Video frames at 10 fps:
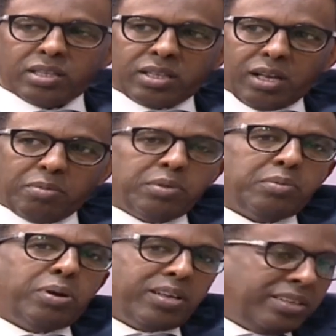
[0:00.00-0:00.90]

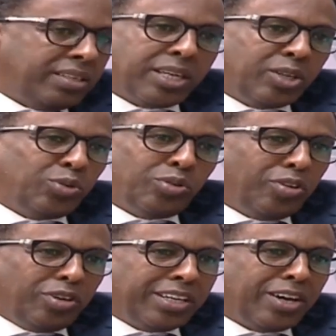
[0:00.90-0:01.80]
series. he can do.
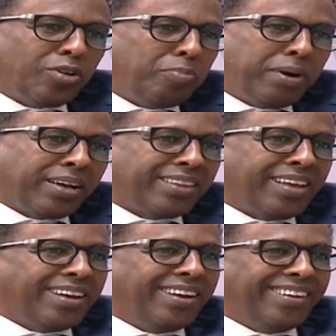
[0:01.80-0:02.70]
He can go back
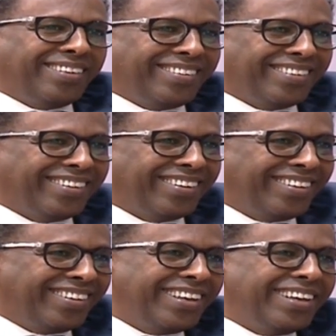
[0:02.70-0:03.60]
there.
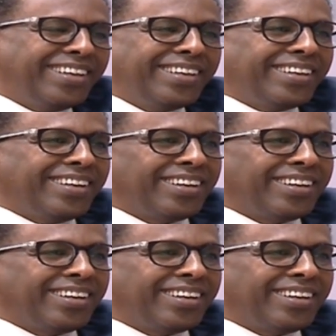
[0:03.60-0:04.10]
Cobra Squad.